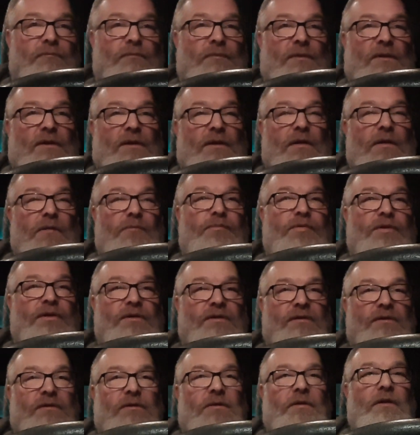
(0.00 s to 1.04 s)
You gotta put
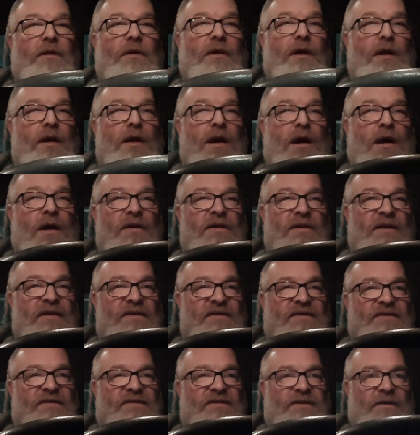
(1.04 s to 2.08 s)

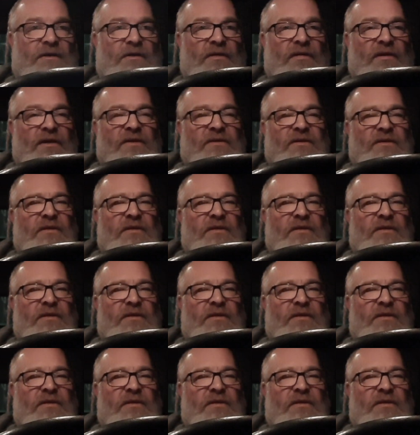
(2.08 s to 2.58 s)
unnecessarily...